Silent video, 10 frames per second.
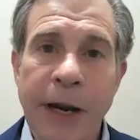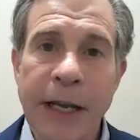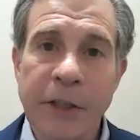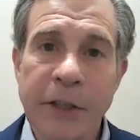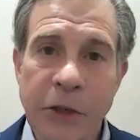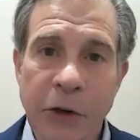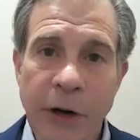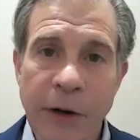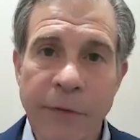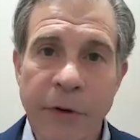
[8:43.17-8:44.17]

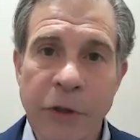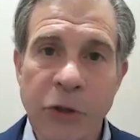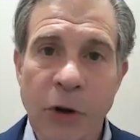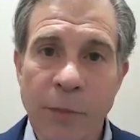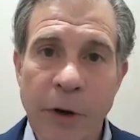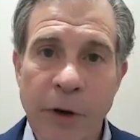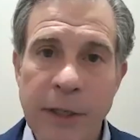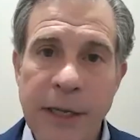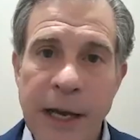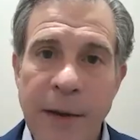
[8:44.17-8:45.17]
transitory for a short
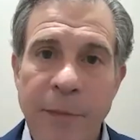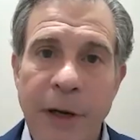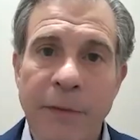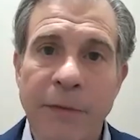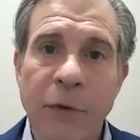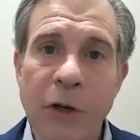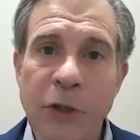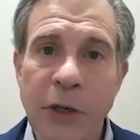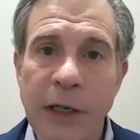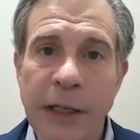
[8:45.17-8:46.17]
period of time, but
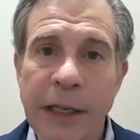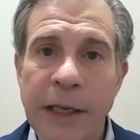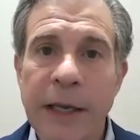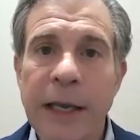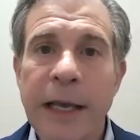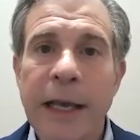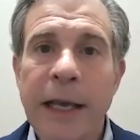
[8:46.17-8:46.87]
unfortunately,